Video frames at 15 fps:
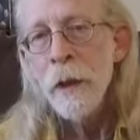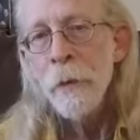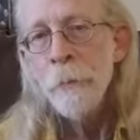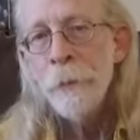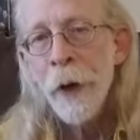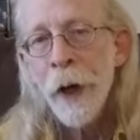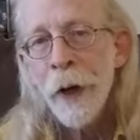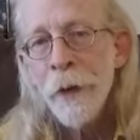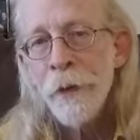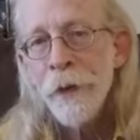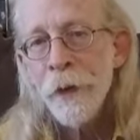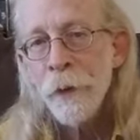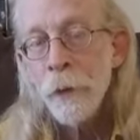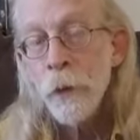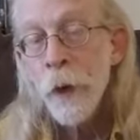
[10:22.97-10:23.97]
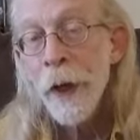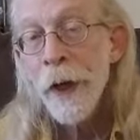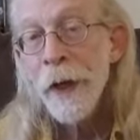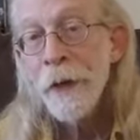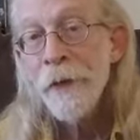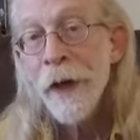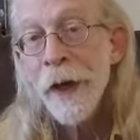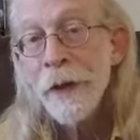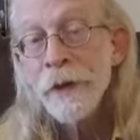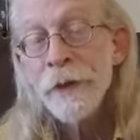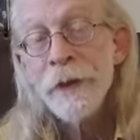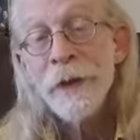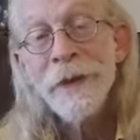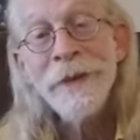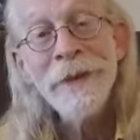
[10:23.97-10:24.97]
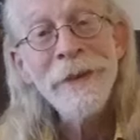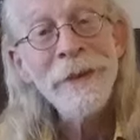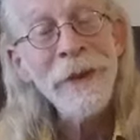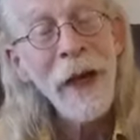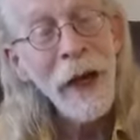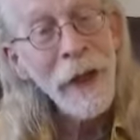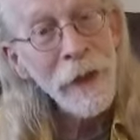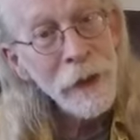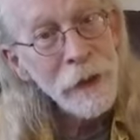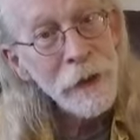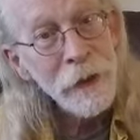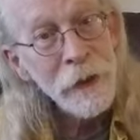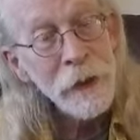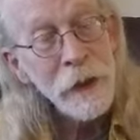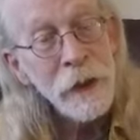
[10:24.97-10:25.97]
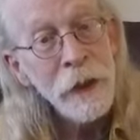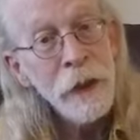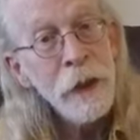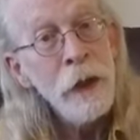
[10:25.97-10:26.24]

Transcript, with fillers: by the way that society